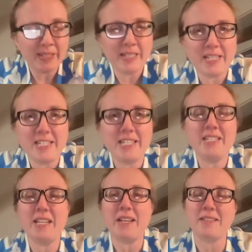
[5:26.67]
And I
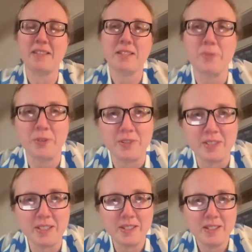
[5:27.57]
did test this
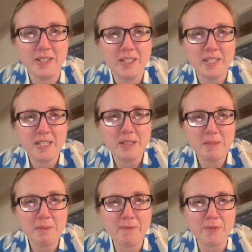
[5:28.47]
one
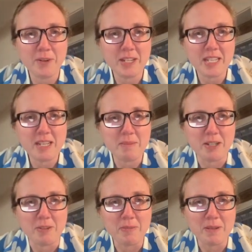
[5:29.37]
before it came
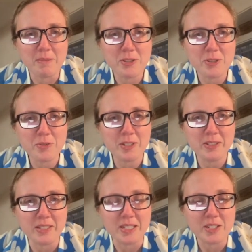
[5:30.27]
out, but I'm
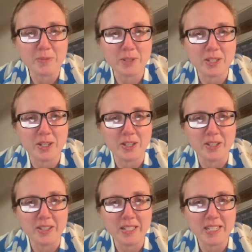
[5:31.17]
struggling to
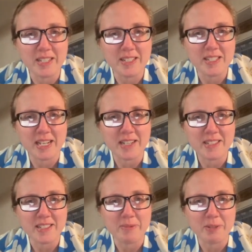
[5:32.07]
recall
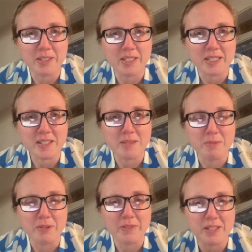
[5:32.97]
exactly what the next move